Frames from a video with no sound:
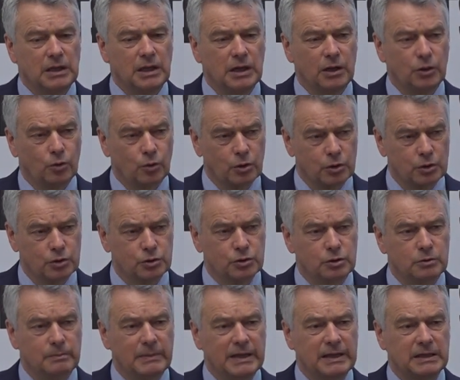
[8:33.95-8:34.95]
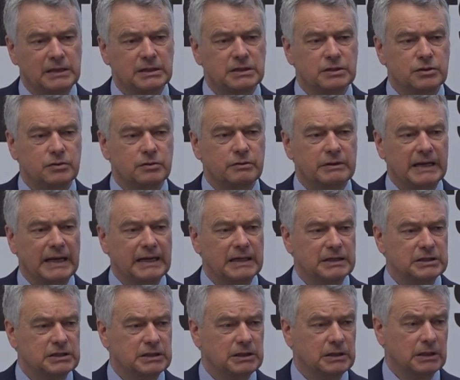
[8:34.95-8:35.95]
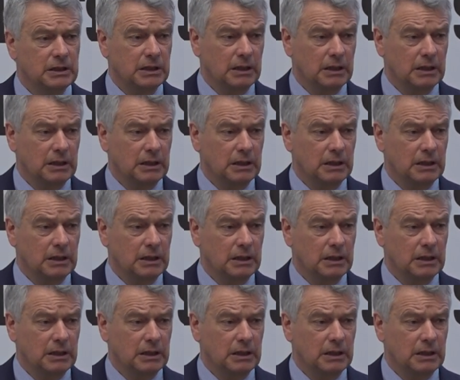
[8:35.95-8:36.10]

in order to make this a reality,